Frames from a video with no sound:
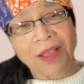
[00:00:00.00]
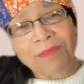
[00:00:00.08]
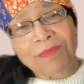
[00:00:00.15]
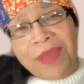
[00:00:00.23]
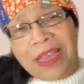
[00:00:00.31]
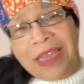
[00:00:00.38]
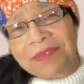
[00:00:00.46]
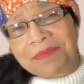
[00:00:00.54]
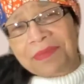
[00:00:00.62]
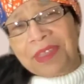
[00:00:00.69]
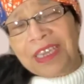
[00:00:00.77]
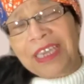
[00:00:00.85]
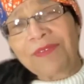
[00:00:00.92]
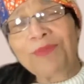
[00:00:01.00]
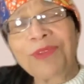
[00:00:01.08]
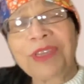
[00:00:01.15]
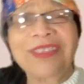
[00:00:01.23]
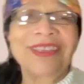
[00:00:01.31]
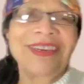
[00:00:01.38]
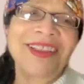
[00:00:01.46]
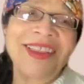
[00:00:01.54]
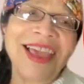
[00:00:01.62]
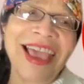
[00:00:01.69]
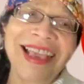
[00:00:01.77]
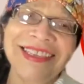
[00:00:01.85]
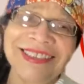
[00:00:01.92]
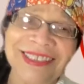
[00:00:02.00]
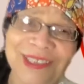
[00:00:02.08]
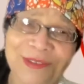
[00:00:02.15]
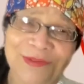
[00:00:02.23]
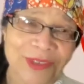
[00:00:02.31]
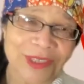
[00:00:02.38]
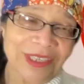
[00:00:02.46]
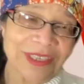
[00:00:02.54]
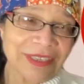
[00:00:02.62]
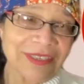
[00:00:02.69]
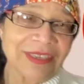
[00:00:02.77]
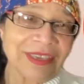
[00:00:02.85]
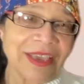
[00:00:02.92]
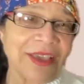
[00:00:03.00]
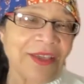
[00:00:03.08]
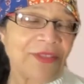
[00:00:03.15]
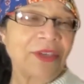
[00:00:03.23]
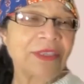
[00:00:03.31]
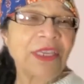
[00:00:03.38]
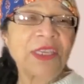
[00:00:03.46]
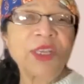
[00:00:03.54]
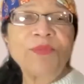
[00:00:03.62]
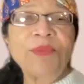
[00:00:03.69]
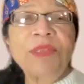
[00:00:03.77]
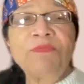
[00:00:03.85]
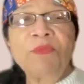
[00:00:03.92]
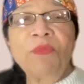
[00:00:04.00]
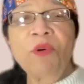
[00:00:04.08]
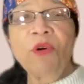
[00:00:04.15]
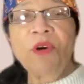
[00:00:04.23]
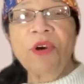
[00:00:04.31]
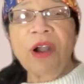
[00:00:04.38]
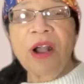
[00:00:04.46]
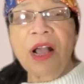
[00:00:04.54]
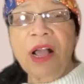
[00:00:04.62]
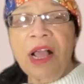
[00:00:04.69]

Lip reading: But even with the class differences, there's a little bit more